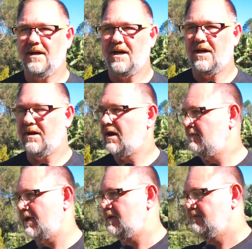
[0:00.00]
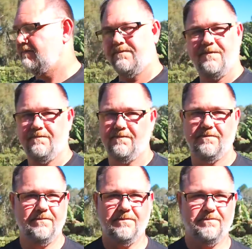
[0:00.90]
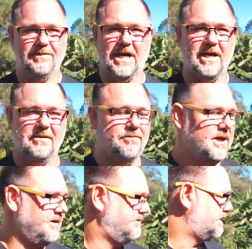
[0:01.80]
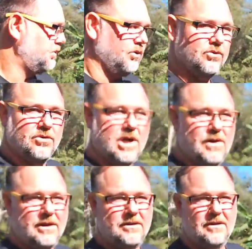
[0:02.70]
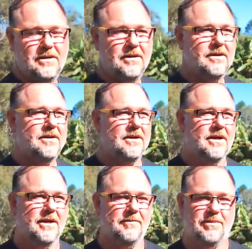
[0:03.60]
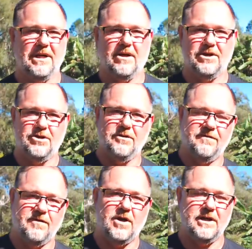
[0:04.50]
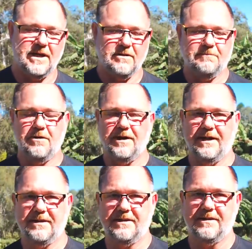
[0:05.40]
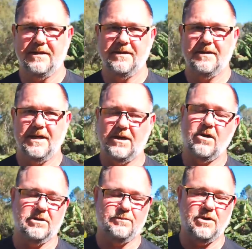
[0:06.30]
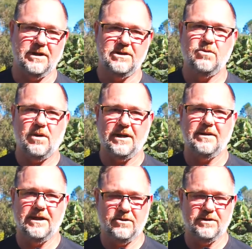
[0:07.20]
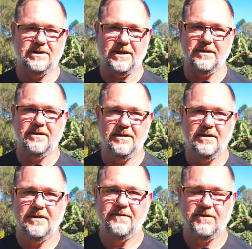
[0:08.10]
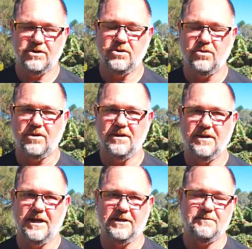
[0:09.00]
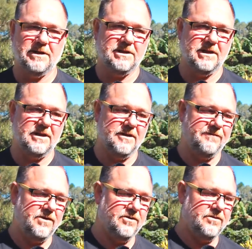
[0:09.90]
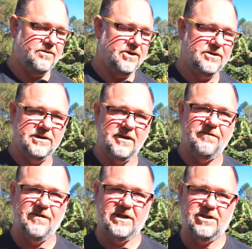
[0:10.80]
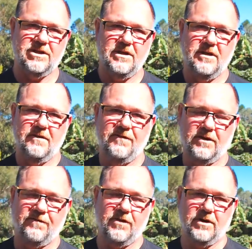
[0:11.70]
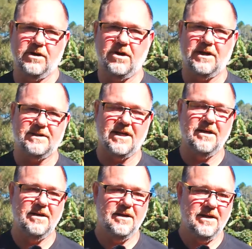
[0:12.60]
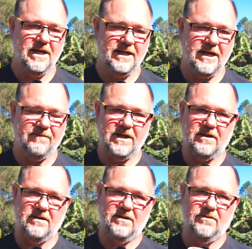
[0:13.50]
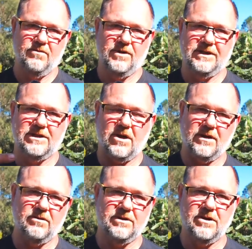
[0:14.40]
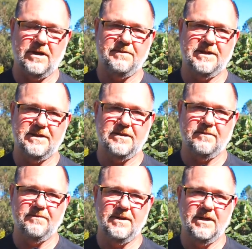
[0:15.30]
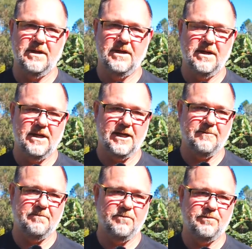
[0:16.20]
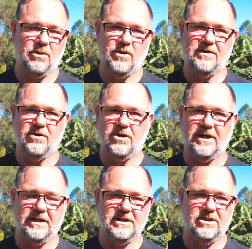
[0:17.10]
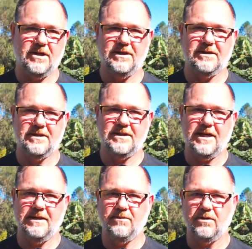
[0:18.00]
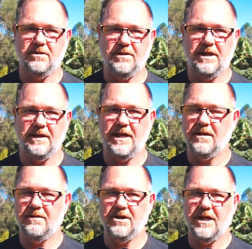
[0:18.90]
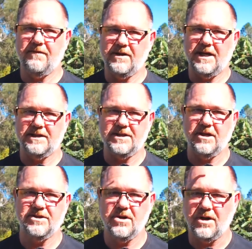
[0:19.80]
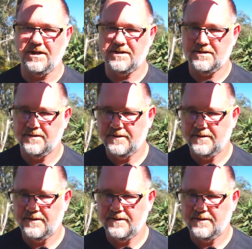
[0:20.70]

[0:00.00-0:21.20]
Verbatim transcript: I'm a garden bed soil grower, but I do find aquaponics and hydroponics quite interesting for sure, and especially if you're using fish for the fertilizer and have that recycled type system. But whether or not it's totally sustainable and that, you'll have to ask those guys.